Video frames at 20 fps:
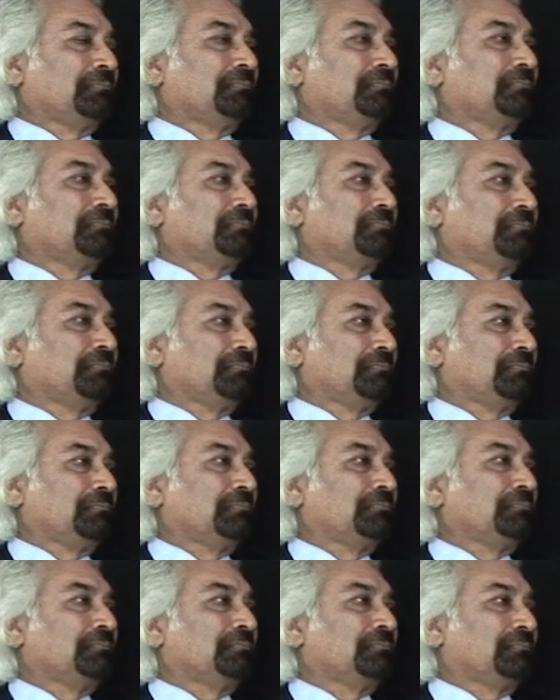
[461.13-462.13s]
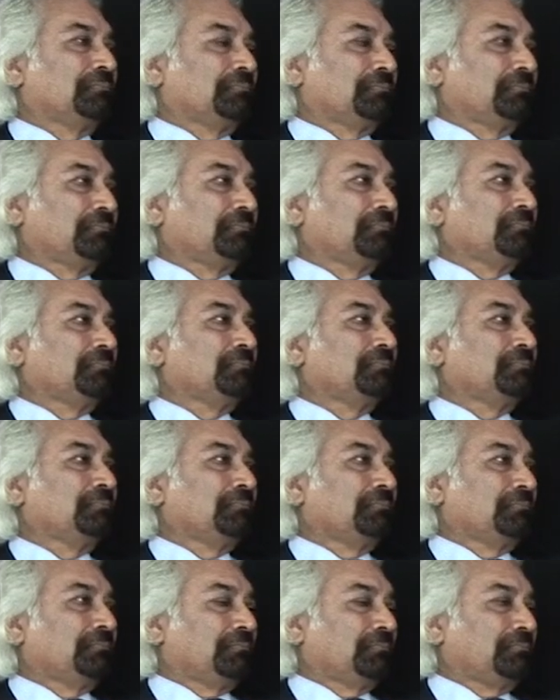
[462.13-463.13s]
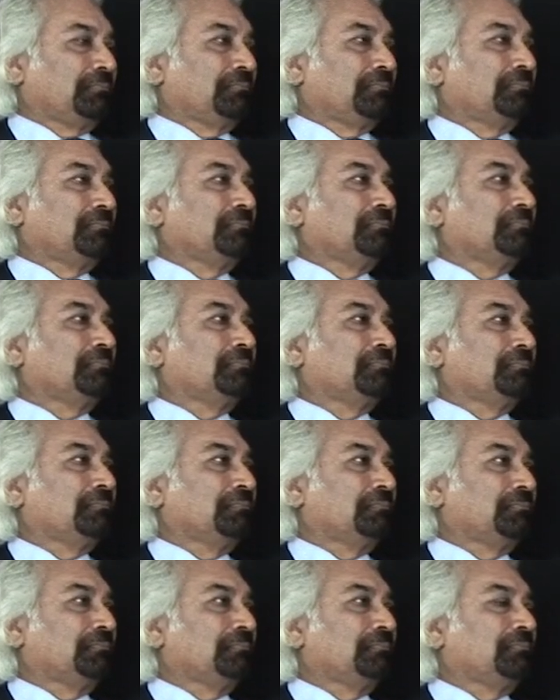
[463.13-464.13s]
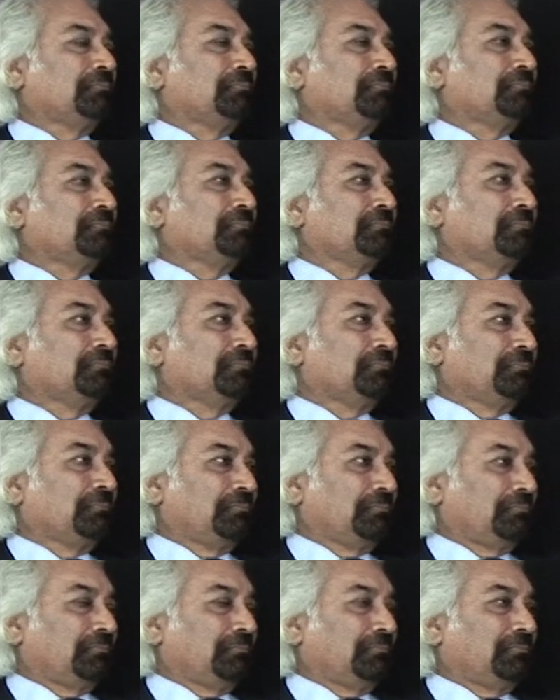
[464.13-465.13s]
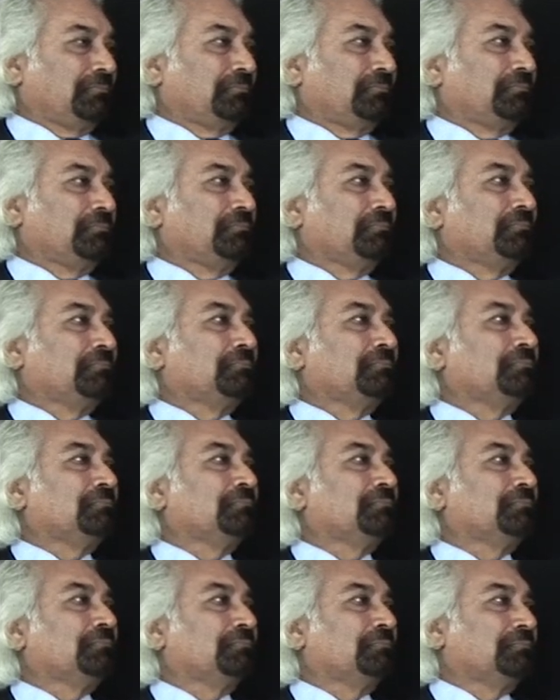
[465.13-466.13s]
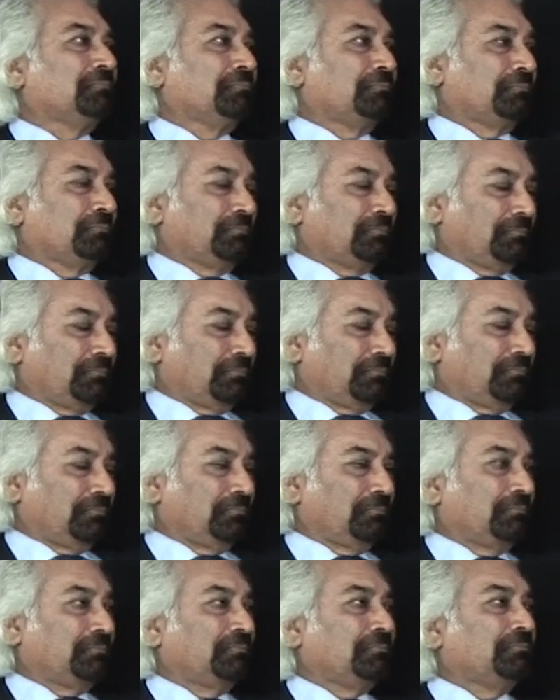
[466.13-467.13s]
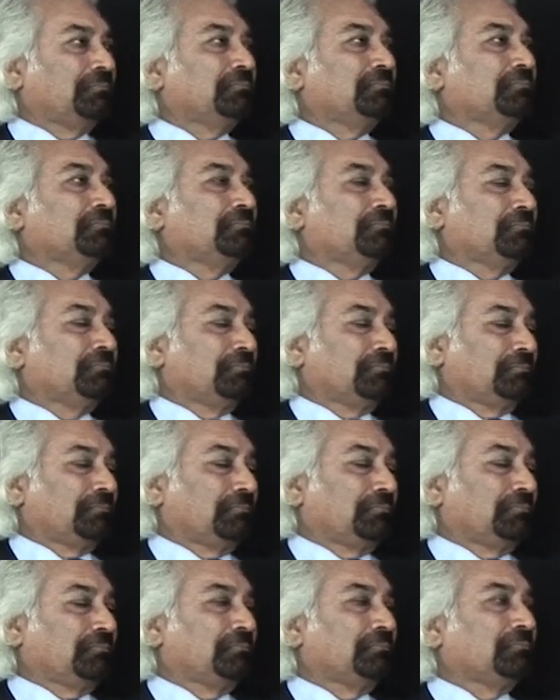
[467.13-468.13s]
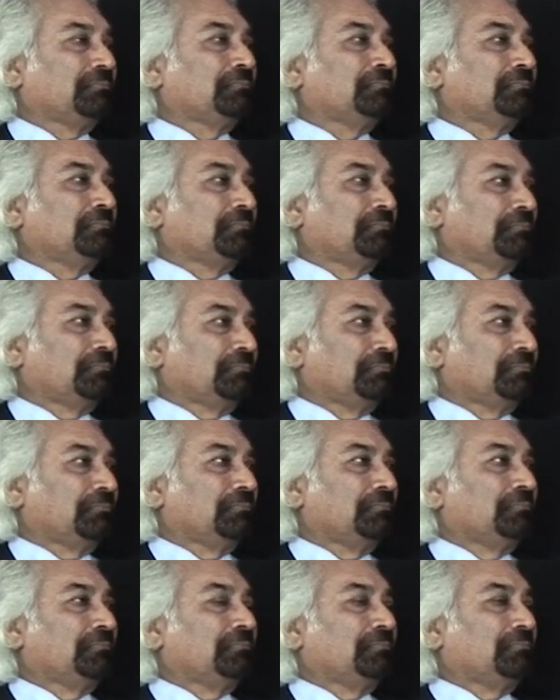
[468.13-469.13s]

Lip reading: (not speaking)